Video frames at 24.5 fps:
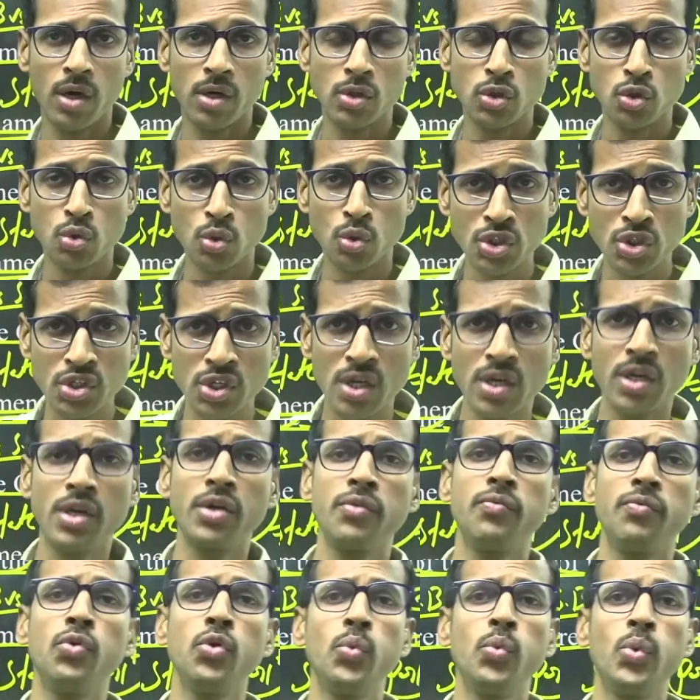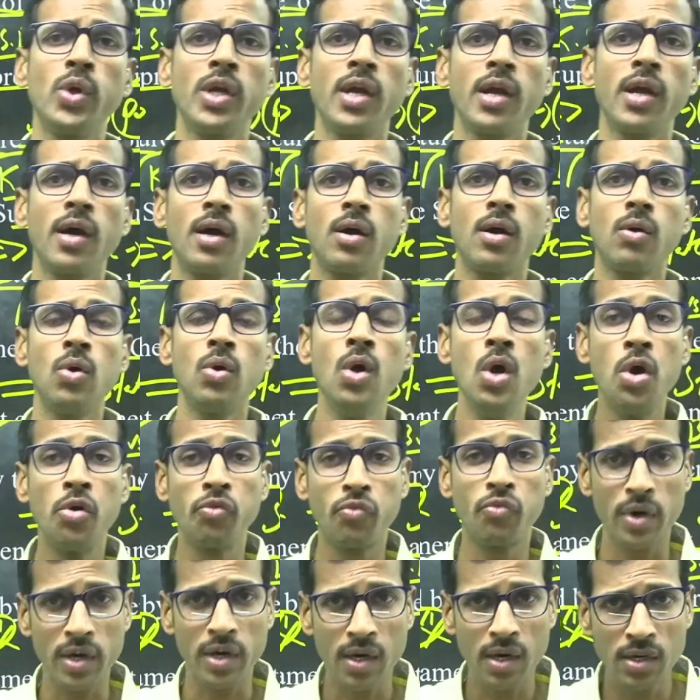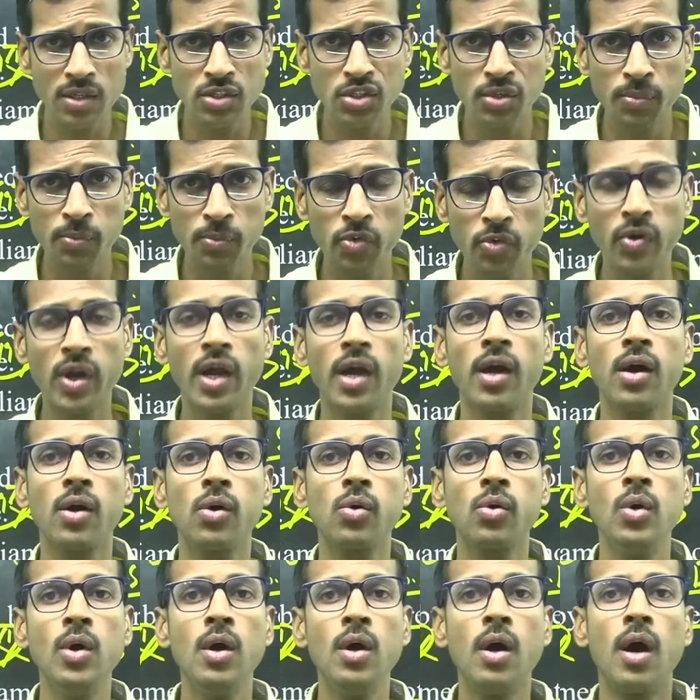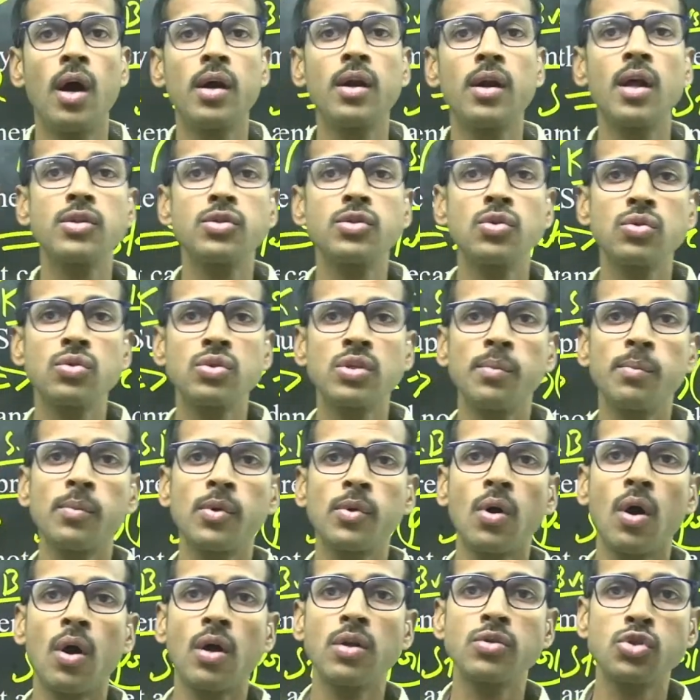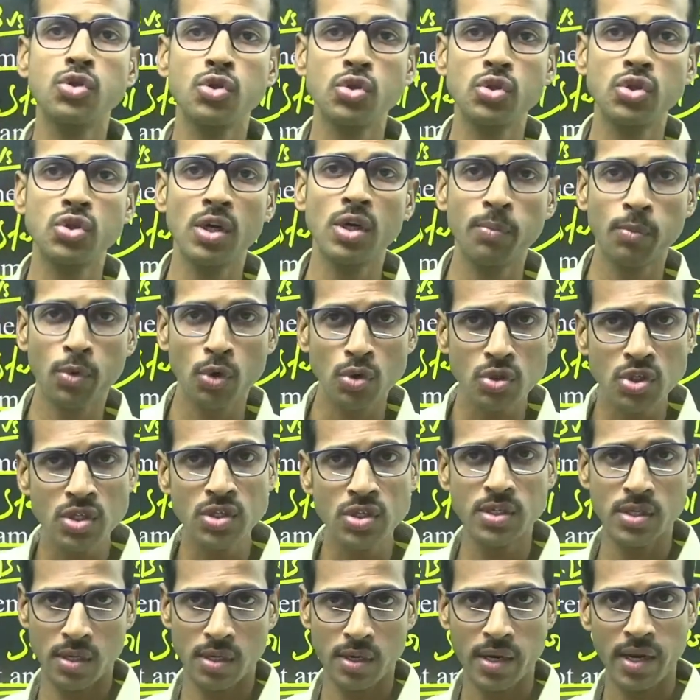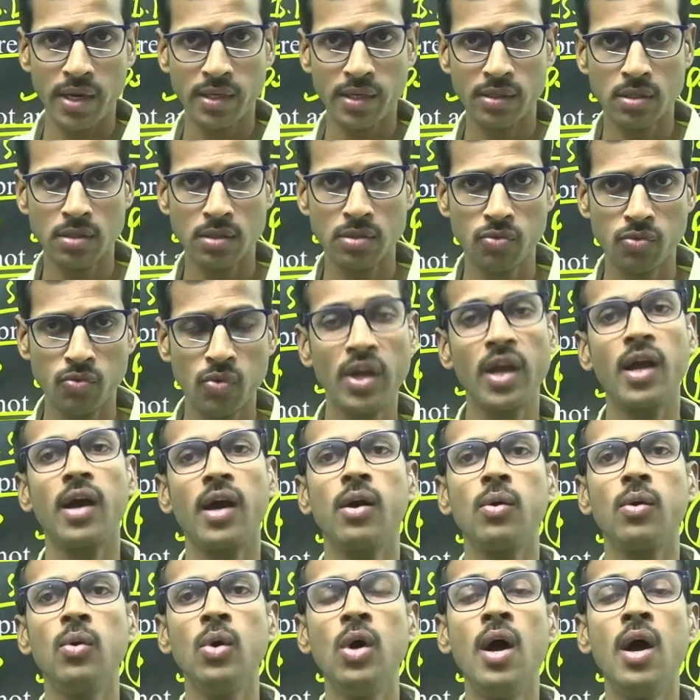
judicial review we have, federalism we have, and also some constitutional procedure like this we have,